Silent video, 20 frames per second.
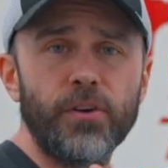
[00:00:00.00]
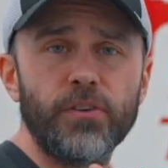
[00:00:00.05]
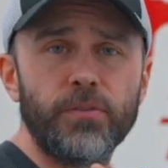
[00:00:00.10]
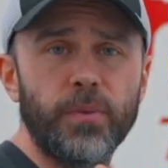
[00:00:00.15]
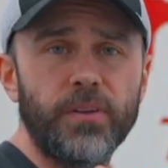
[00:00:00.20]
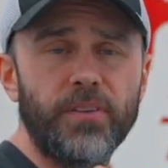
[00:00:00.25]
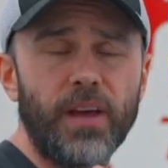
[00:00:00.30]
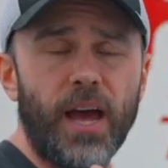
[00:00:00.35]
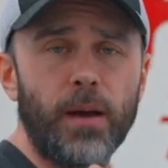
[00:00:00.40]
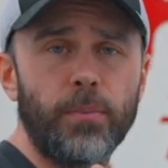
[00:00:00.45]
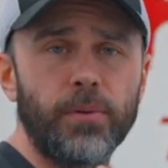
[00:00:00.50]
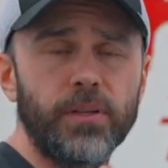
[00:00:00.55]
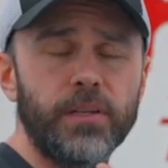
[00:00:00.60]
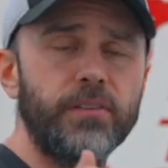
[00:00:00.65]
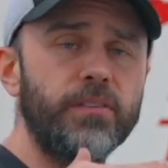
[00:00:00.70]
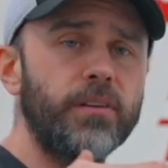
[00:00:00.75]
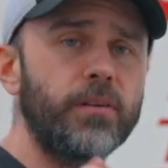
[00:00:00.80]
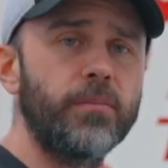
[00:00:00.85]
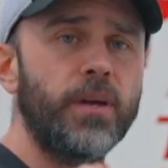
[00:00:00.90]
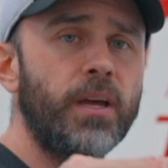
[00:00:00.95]

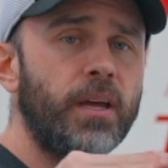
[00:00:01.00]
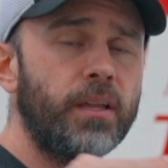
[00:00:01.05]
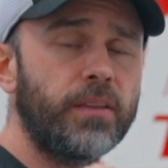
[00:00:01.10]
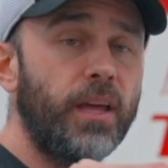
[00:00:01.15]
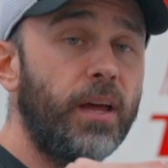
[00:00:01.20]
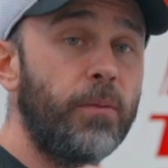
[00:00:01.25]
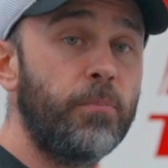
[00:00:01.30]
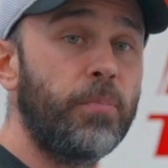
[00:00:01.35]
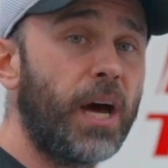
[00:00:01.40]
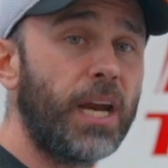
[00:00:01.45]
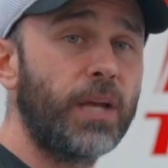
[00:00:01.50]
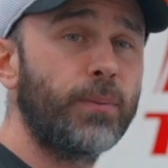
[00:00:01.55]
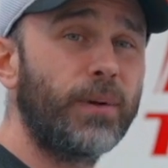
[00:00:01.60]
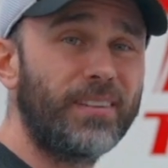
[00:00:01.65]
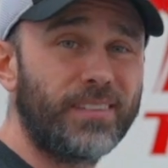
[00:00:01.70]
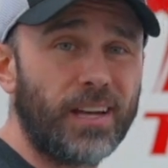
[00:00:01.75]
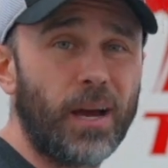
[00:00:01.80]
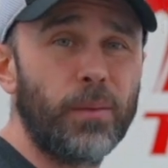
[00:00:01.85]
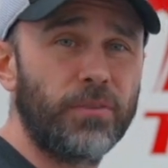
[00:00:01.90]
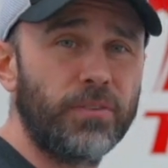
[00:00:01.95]
metabolism, then body
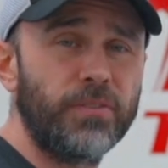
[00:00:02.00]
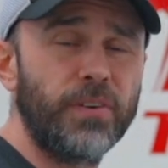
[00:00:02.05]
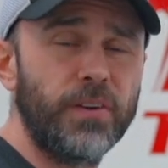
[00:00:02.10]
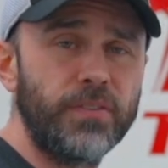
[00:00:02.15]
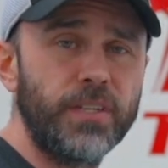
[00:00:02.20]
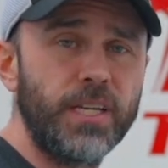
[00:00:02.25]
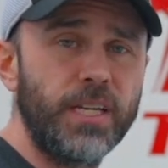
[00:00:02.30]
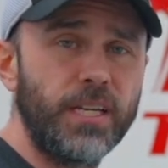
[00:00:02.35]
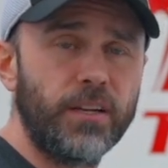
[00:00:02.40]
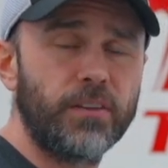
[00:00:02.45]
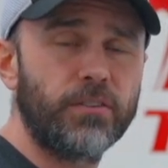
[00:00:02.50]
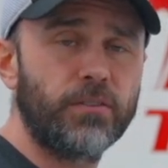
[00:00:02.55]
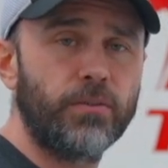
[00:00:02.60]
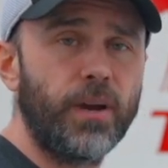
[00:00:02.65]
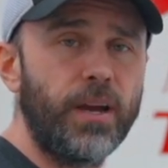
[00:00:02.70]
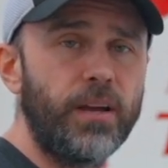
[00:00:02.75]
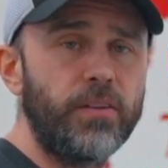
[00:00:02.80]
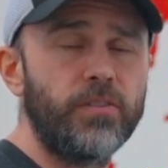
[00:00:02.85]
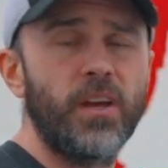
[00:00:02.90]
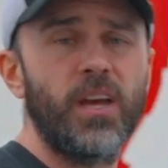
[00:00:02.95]
weight times 15 is
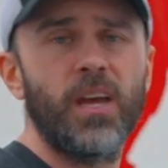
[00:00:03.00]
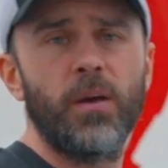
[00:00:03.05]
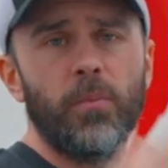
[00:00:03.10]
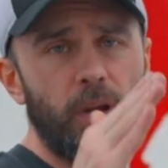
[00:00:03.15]
great.